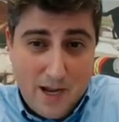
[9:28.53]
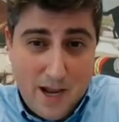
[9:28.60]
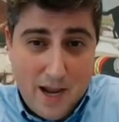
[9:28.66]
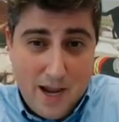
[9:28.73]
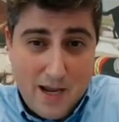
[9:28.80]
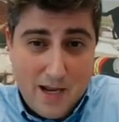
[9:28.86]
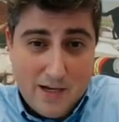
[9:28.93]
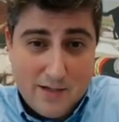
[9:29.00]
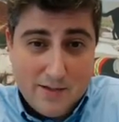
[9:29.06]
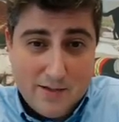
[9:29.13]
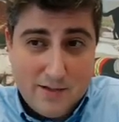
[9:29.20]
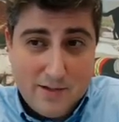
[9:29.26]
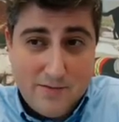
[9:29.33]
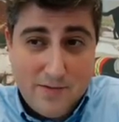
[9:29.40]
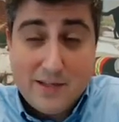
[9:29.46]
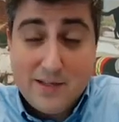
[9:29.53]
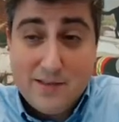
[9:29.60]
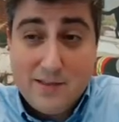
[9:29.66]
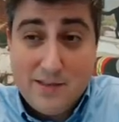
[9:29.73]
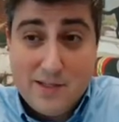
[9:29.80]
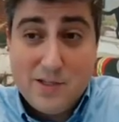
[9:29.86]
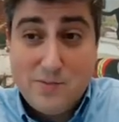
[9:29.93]
and the fact that
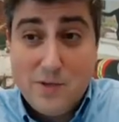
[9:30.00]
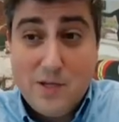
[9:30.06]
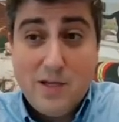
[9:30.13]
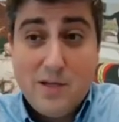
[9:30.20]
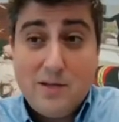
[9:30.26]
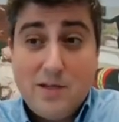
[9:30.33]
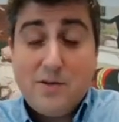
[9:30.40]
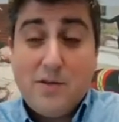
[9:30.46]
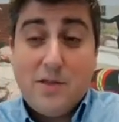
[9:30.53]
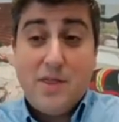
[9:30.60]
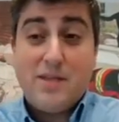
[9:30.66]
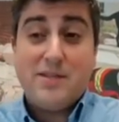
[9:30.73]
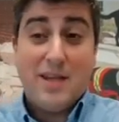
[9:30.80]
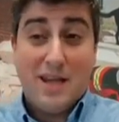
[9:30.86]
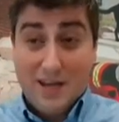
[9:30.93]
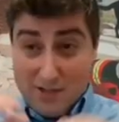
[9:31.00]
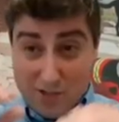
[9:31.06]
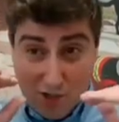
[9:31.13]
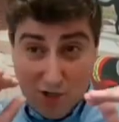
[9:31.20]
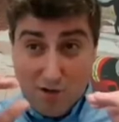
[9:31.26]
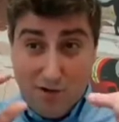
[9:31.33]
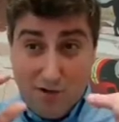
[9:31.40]
this is being you know this in its
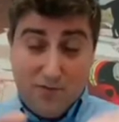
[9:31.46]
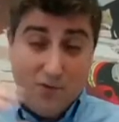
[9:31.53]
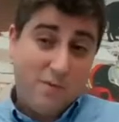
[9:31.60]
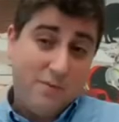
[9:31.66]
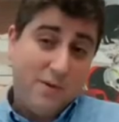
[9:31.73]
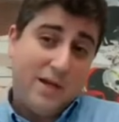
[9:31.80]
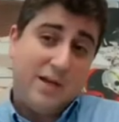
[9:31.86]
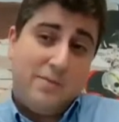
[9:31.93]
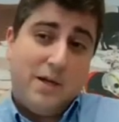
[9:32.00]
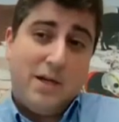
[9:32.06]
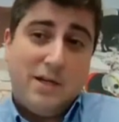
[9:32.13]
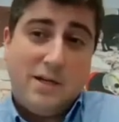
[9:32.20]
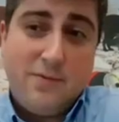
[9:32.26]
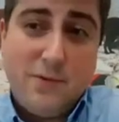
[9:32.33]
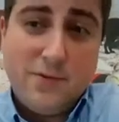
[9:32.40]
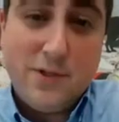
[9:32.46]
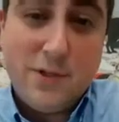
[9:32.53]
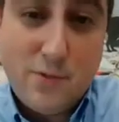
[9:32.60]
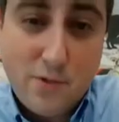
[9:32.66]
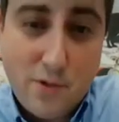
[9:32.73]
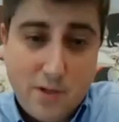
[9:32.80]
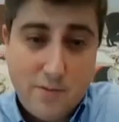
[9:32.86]
current format can make a difference is
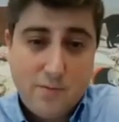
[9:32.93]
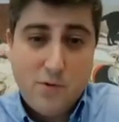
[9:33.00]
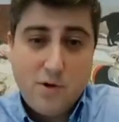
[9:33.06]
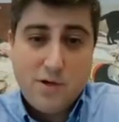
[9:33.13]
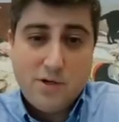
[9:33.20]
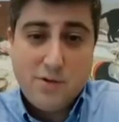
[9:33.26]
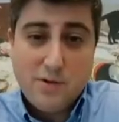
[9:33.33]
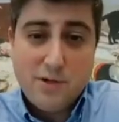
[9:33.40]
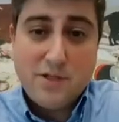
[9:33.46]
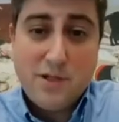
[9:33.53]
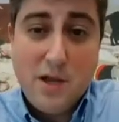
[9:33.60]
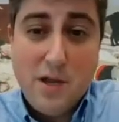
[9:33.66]
really important to us